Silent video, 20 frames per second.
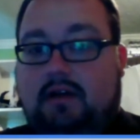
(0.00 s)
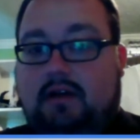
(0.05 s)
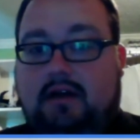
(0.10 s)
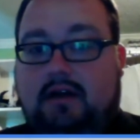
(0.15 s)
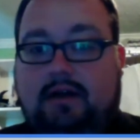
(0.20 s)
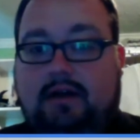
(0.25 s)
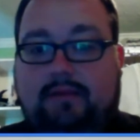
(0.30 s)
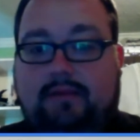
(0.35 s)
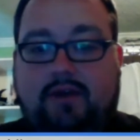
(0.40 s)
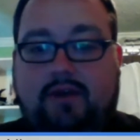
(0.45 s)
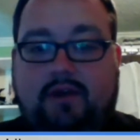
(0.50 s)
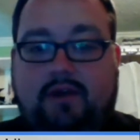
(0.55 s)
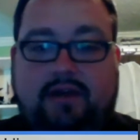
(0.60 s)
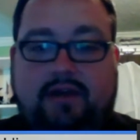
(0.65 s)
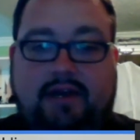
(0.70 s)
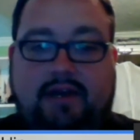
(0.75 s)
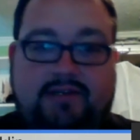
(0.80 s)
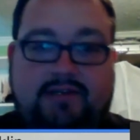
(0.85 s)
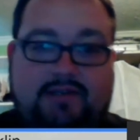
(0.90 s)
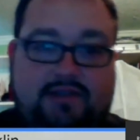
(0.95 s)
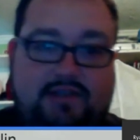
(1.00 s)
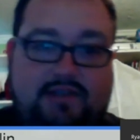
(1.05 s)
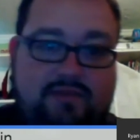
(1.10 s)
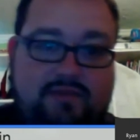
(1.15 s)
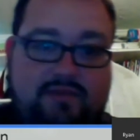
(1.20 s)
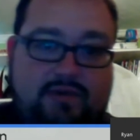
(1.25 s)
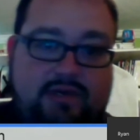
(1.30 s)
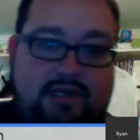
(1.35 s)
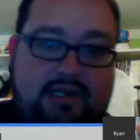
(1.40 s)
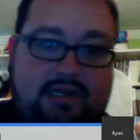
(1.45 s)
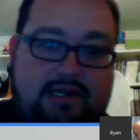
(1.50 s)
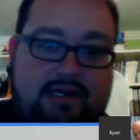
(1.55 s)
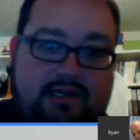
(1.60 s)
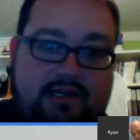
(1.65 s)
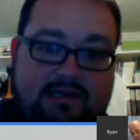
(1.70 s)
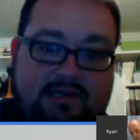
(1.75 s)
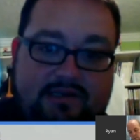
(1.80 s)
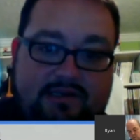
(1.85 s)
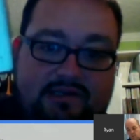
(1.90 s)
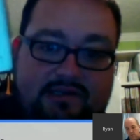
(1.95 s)
Okay, so this one
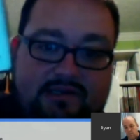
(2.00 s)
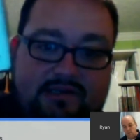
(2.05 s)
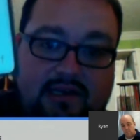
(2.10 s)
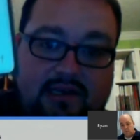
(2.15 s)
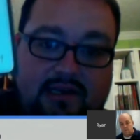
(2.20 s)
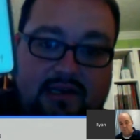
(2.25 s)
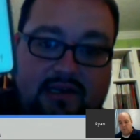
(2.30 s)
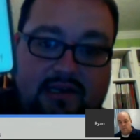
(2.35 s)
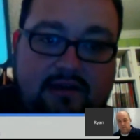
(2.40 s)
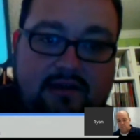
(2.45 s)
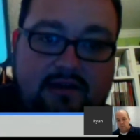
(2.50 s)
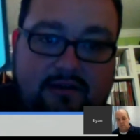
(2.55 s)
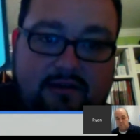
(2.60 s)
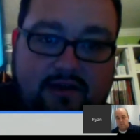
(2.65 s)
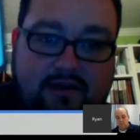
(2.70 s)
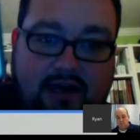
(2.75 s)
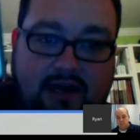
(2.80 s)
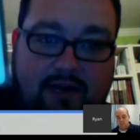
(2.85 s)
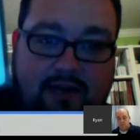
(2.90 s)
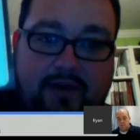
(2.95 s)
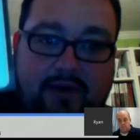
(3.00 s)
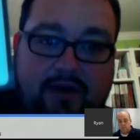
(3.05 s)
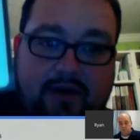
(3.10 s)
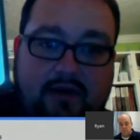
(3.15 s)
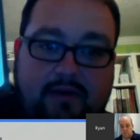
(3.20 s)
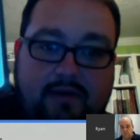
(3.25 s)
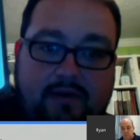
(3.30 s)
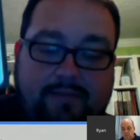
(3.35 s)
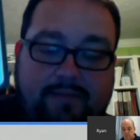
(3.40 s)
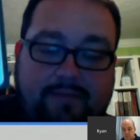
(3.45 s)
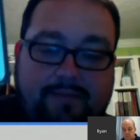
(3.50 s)
is the up arrow.